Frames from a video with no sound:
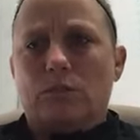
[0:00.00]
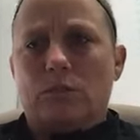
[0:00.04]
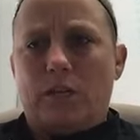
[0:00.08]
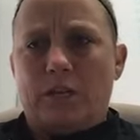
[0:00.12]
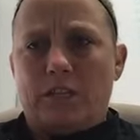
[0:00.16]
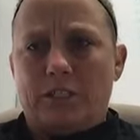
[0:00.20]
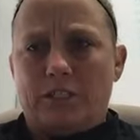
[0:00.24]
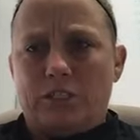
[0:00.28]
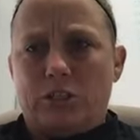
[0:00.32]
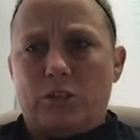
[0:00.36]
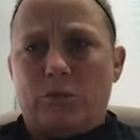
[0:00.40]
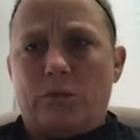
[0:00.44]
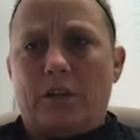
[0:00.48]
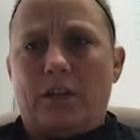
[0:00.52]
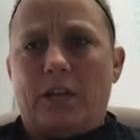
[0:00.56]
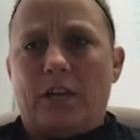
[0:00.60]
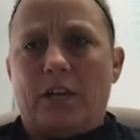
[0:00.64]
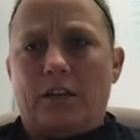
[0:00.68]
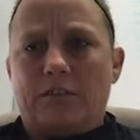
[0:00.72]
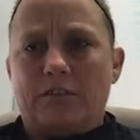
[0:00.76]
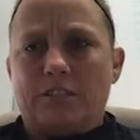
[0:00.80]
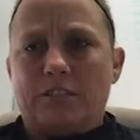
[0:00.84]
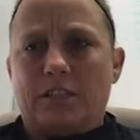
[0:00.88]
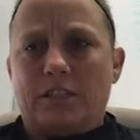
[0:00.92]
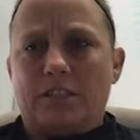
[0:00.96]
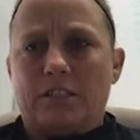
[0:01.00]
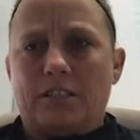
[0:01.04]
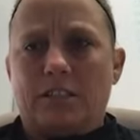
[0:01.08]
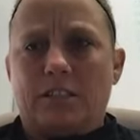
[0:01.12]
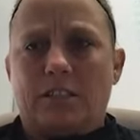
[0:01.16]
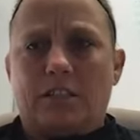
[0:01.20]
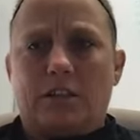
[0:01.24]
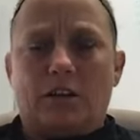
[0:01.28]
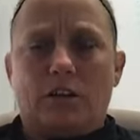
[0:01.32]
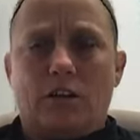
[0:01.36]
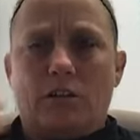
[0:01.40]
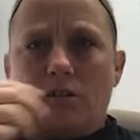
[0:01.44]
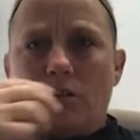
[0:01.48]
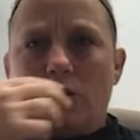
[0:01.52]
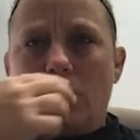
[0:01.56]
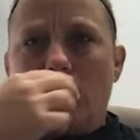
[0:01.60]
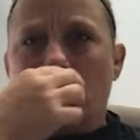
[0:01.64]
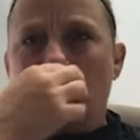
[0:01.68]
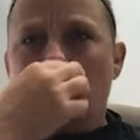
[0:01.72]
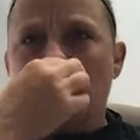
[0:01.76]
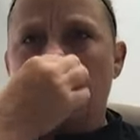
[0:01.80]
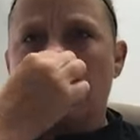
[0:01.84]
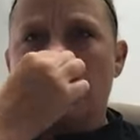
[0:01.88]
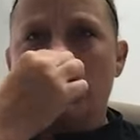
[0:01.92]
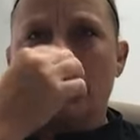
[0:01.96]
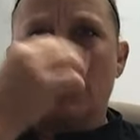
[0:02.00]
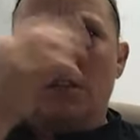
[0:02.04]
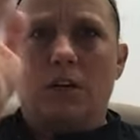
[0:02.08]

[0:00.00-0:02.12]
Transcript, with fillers: us, UNF, Stetson, and Gulf Coast